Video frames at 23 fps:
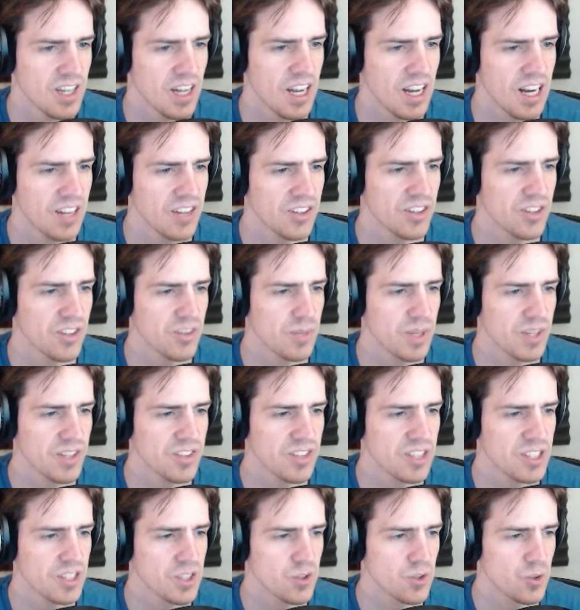I guess it doesn't make
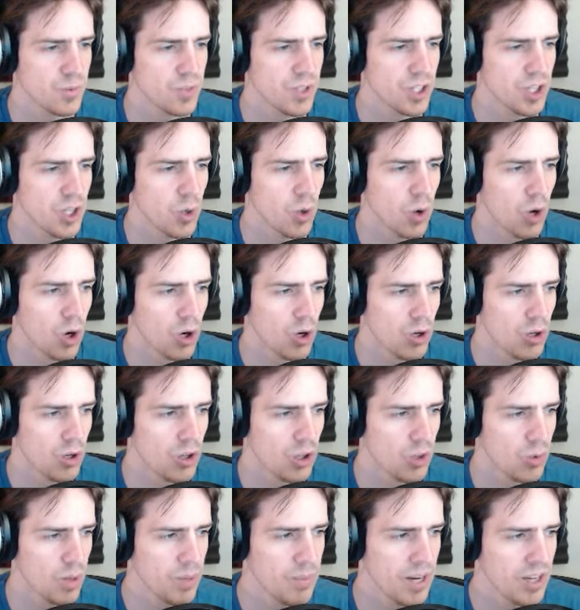sense for me to go
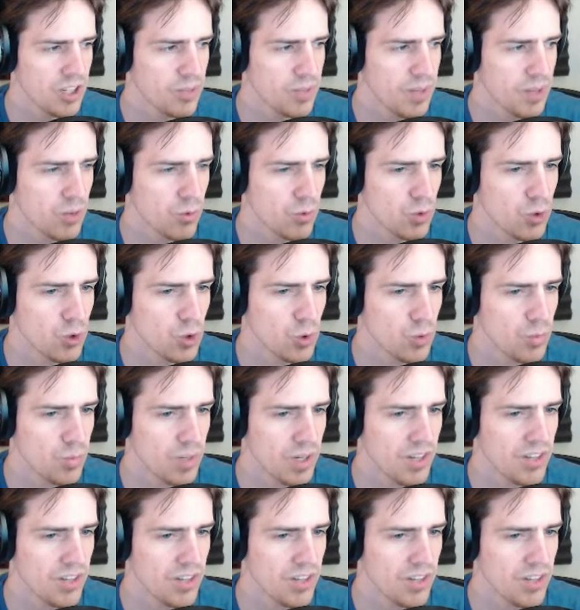all the way back to my room,